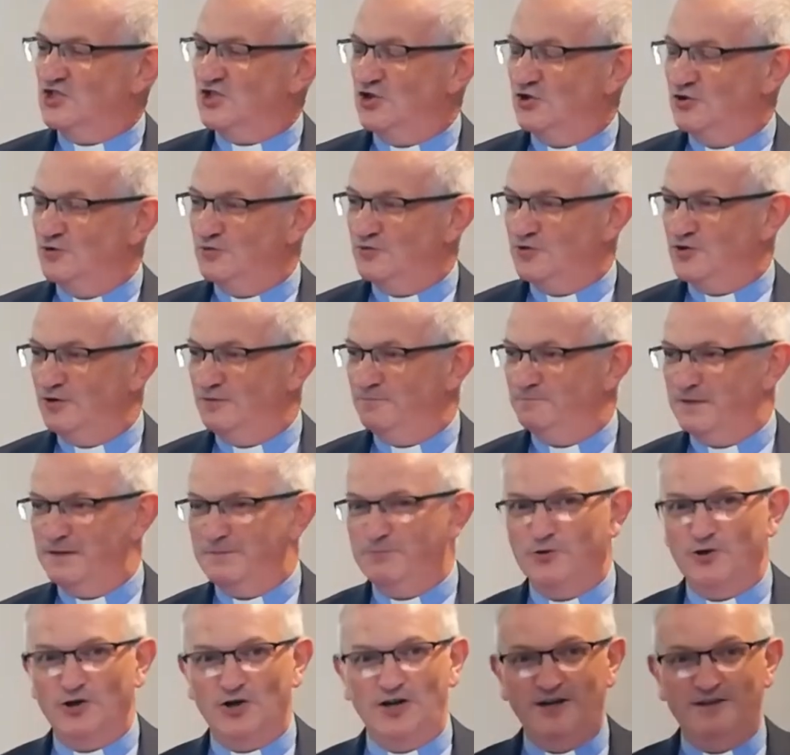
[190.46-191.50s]
So
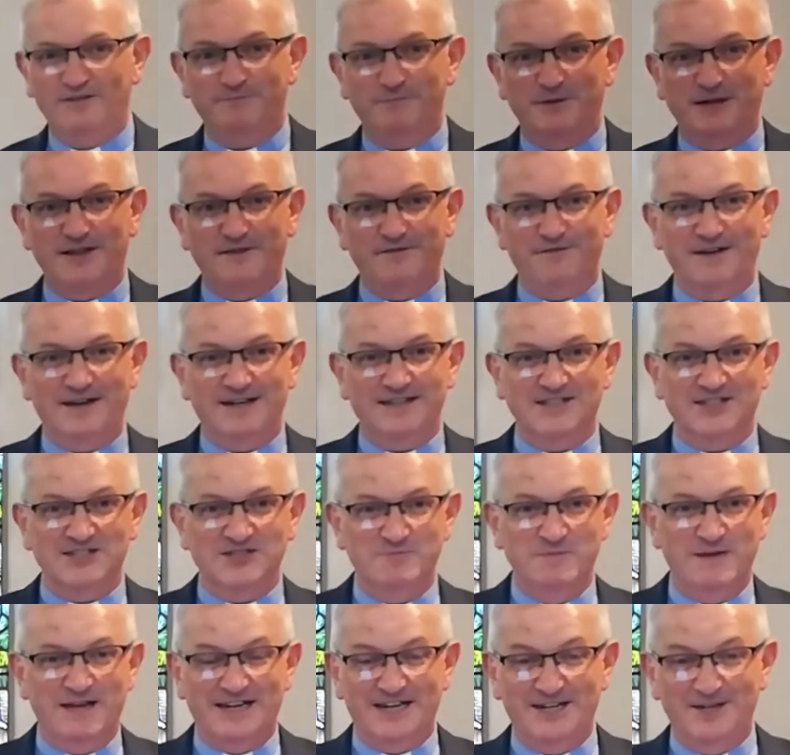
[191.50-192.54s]
don't be put off by the
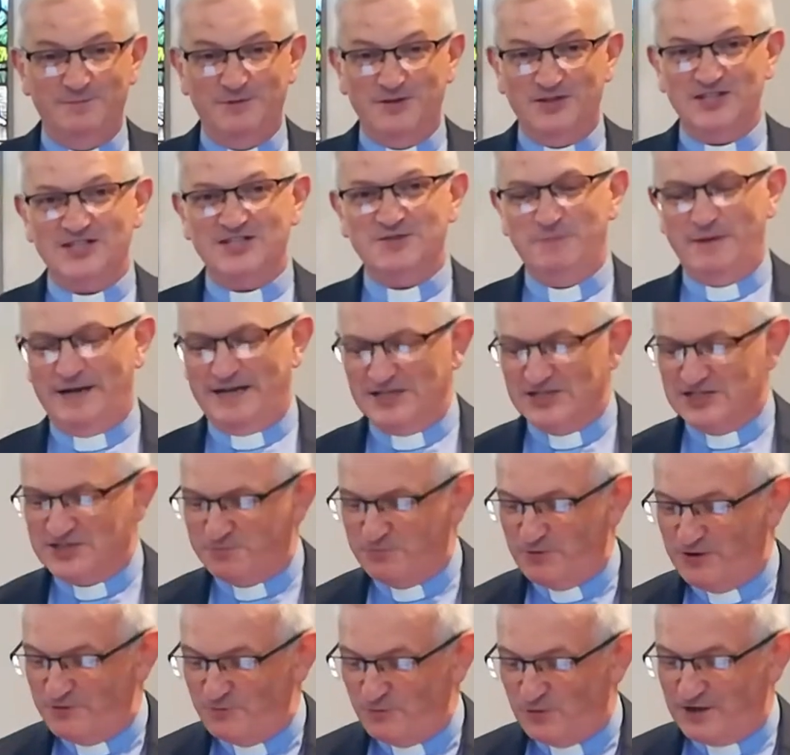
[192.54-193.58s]
fact it's metal. But this
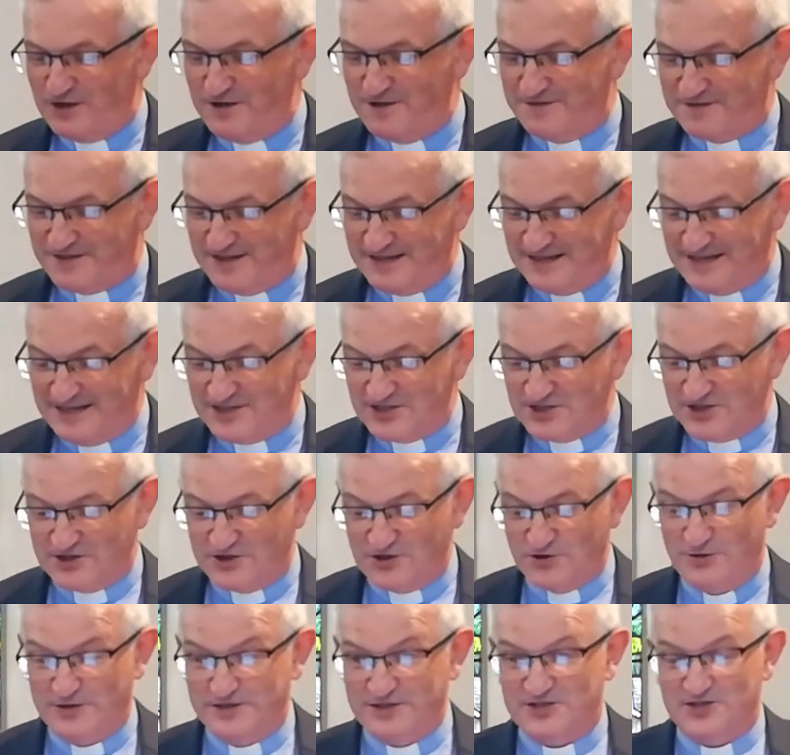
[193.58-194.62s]
metal spoon, what do you think?
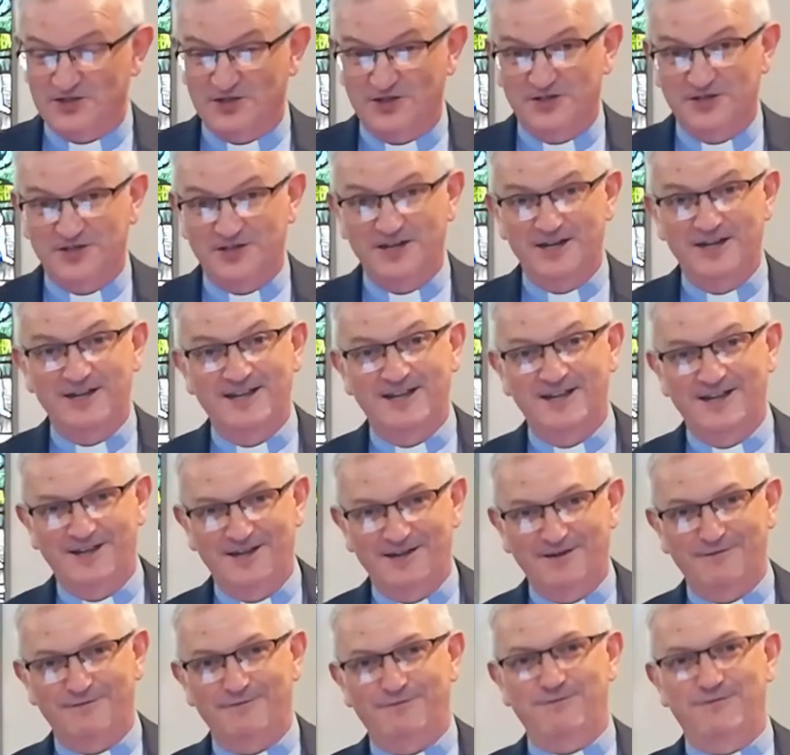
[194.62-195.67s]
Is it going to
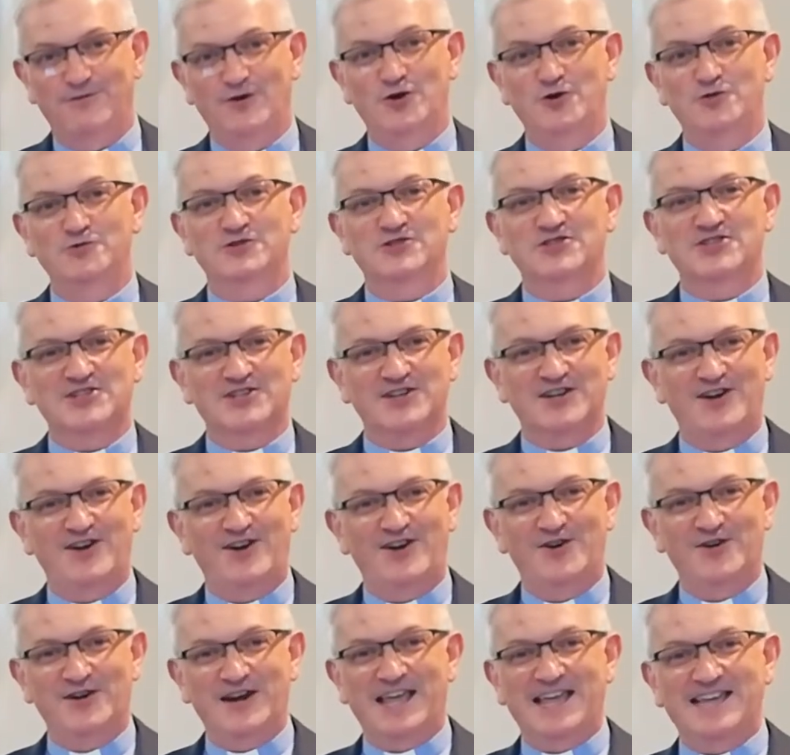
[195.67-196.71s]

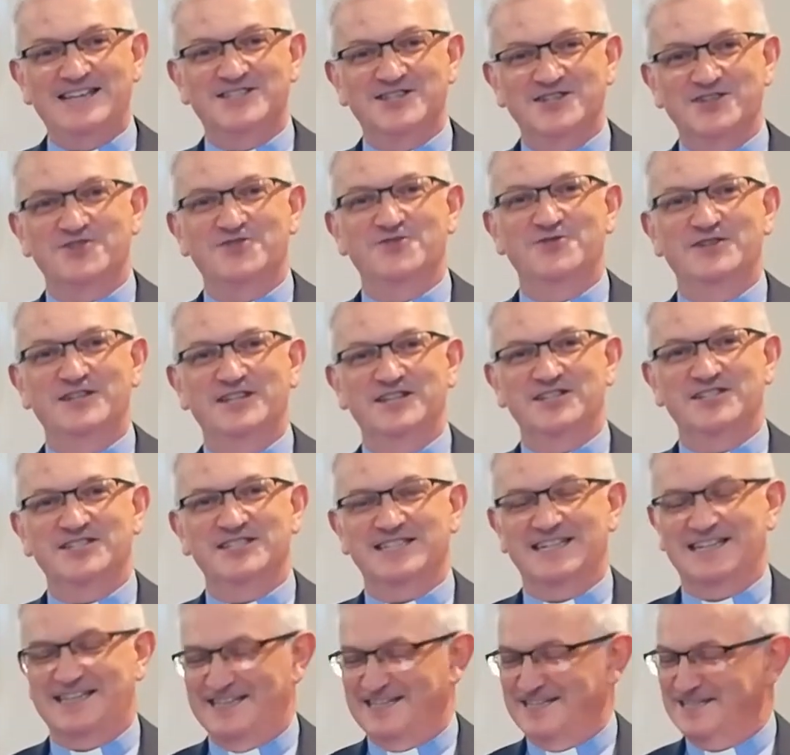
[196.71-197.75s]
float or is it going
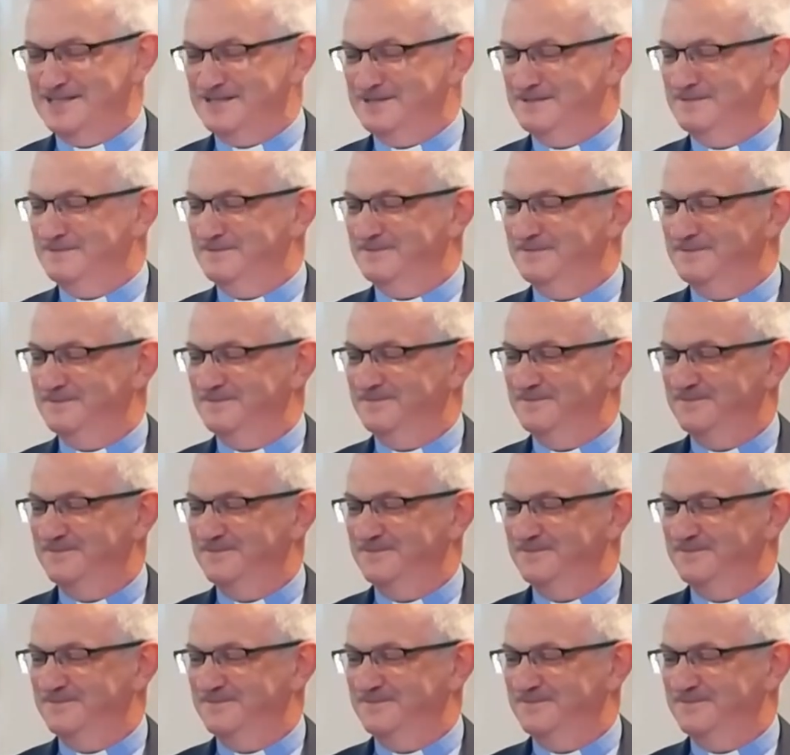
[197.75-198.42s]
to sink?